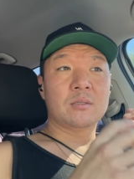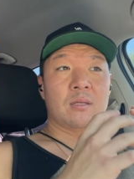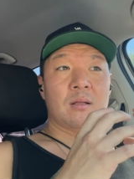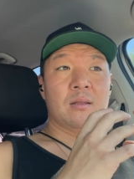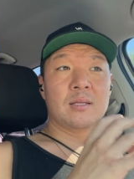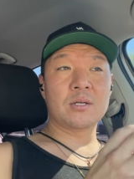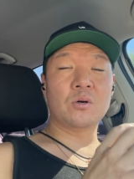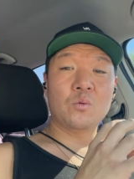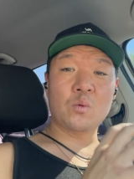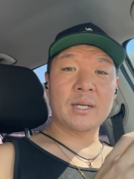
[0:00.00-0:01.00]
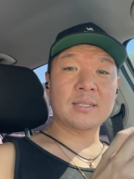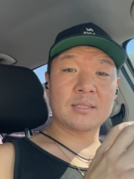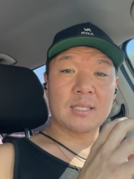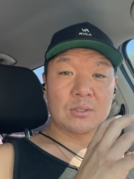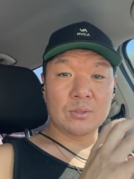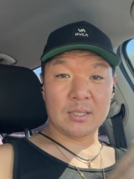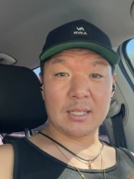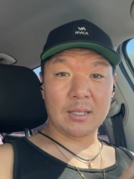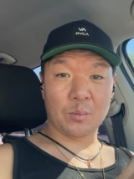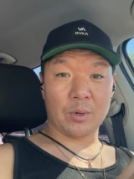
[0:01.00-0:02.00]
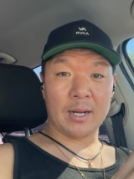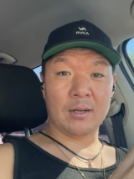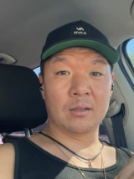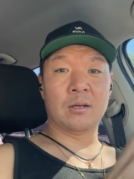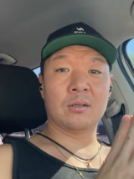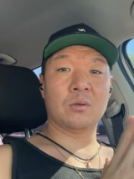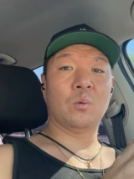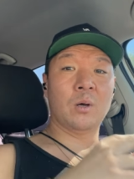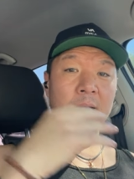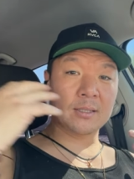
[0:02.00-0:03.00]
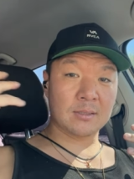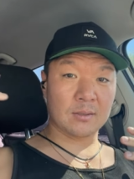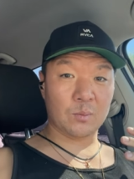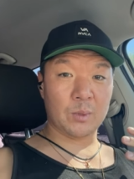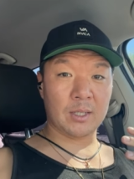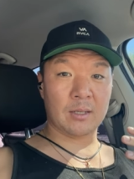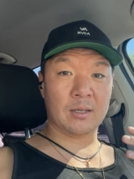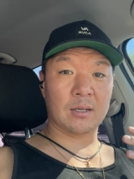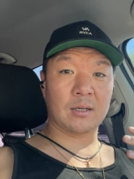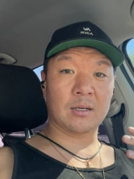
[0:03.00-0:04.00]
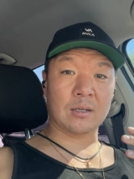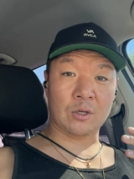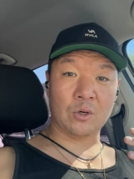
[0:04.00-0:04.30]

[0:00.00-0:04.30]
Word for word: The little wins that you celebrate along the way to the bigger